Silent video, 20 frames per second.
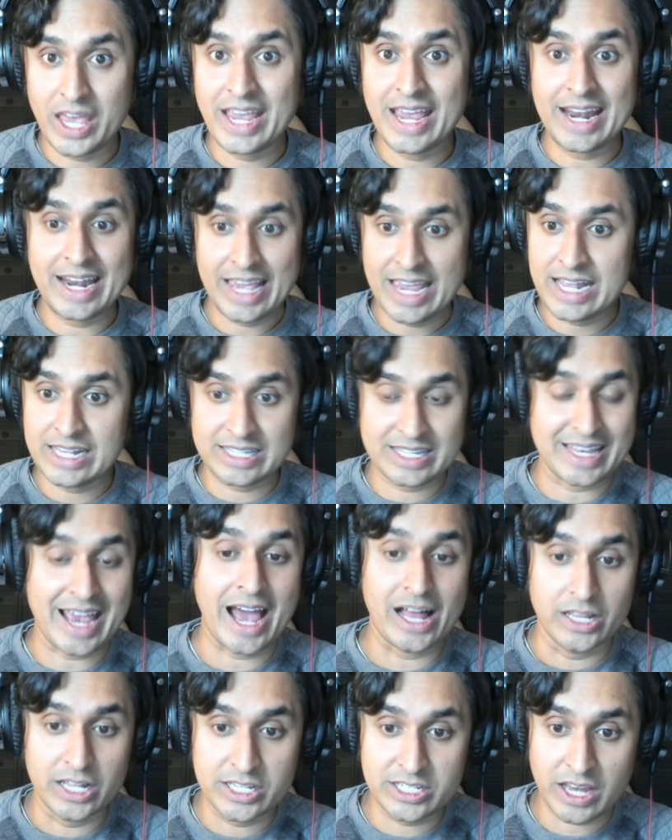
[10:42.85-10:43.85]
they can eat
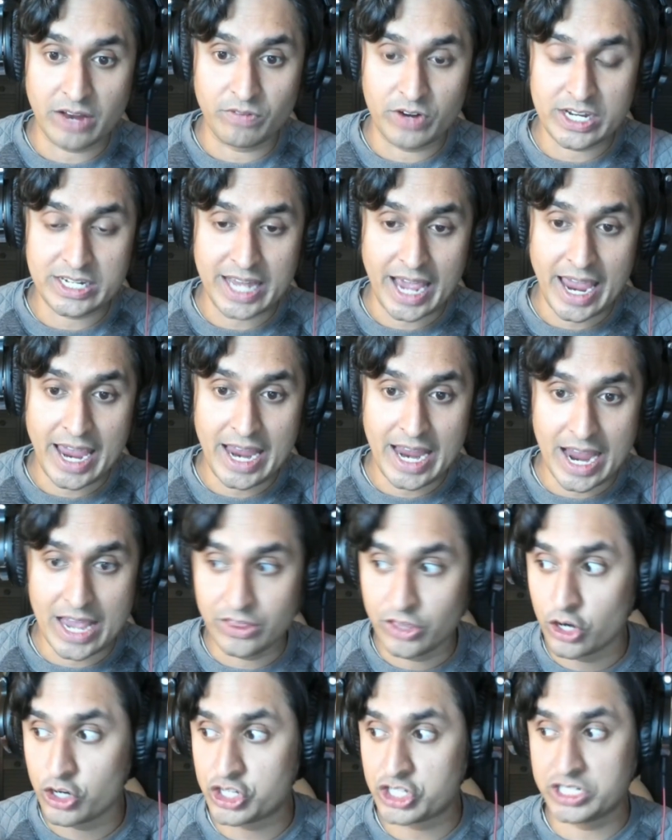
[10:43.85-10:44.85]
salads every day
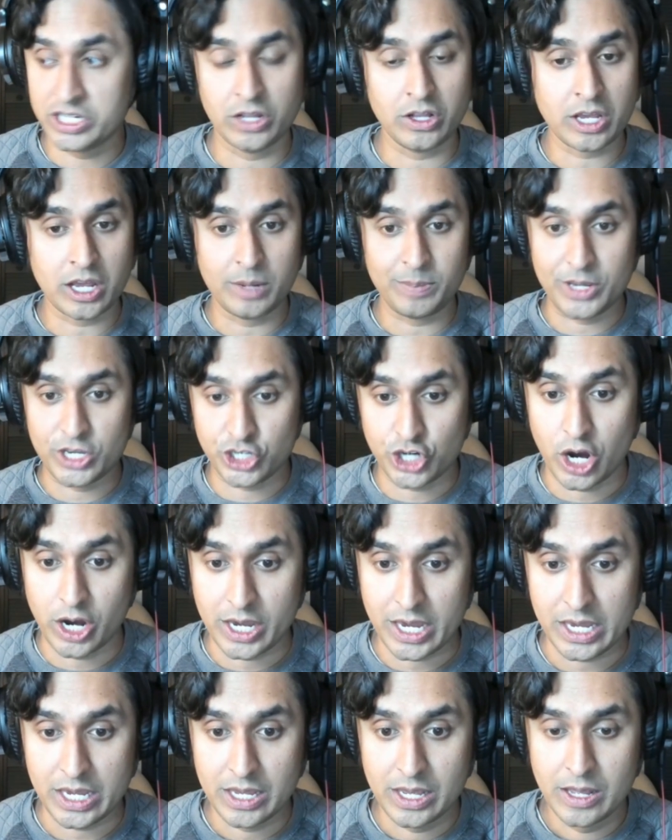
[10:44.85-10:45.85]
and they're still going to be
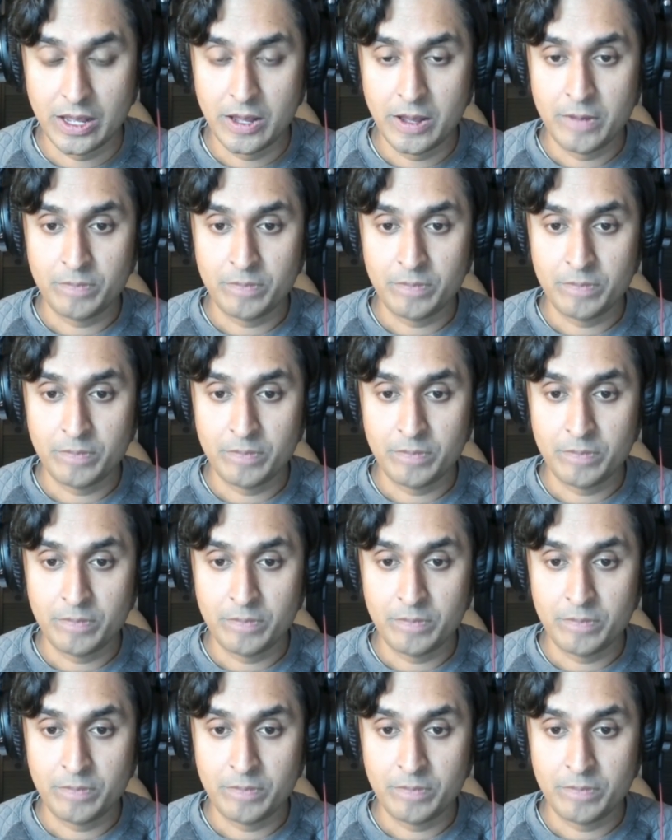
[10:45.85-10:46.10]
chunky.